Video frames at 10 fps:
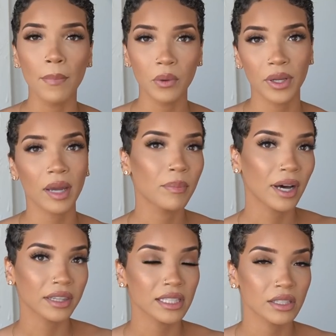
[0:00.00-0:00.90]
But when I
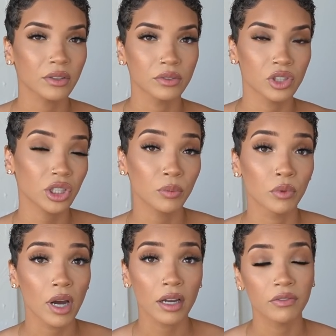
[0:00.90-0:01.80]
bought this little cheap
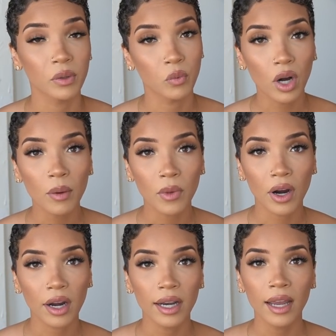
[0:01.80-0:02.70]
rug from
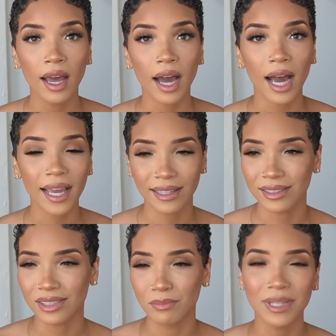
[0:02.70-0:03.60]
Walmart,
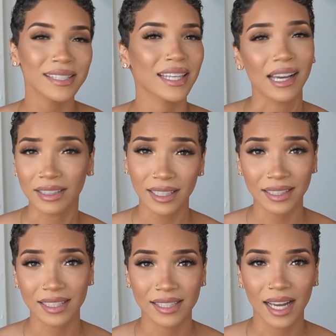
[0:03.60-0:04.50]
I
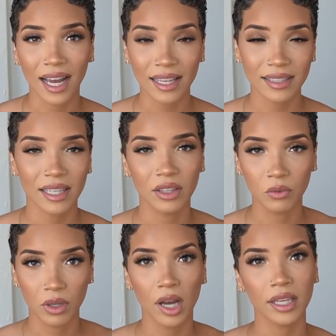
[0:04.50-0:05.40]
miscalculated the size and the
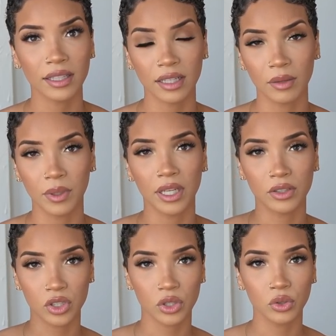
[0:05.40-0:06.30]
rug ended up
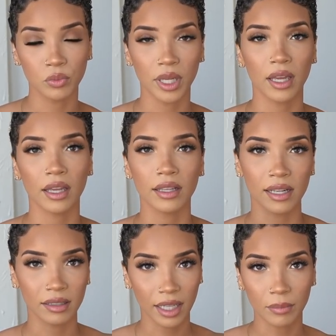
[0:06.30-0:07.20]
being too big
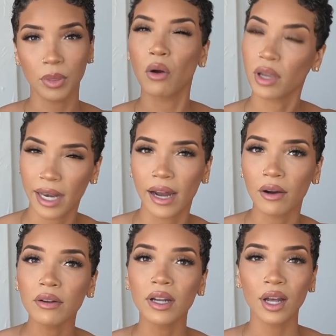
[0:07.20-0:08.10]
and like poking
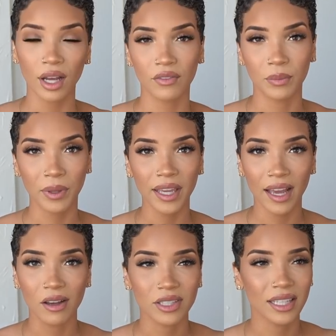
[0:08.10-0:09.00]
out of the
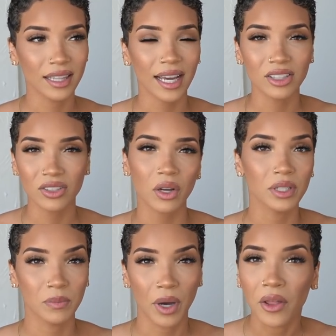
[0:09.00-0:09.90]
playhouse. And that just
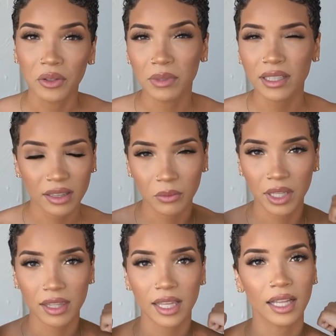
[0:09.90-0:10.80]
always bothered me, like the
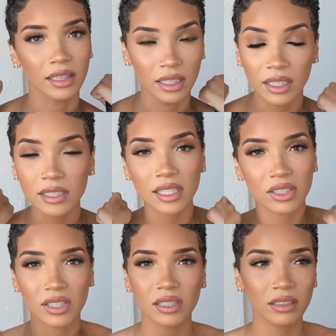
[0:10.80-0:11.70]
way that that looked. It
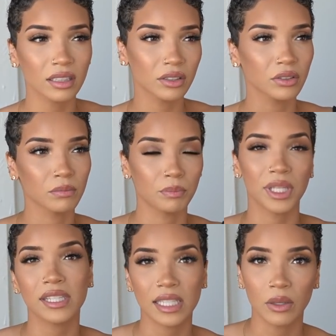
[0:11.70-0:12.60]
just looked a little
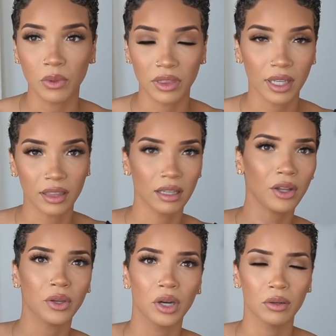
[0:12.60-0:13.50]
busy with like the
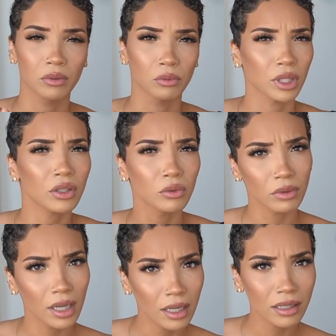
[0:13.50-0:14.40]
other real
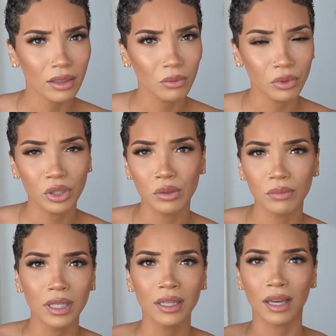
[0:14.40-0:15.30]
rug in the
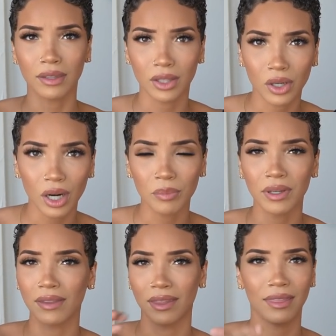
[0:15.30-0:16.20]
room, and then the
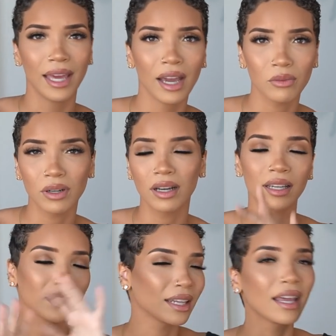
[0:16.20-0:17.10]
carpet, and then that
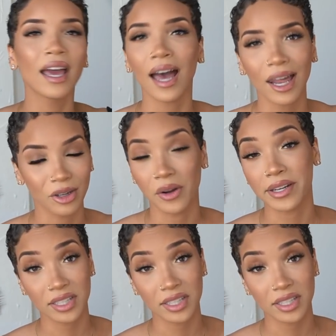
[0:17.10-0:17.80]
rug, and then I don't know, I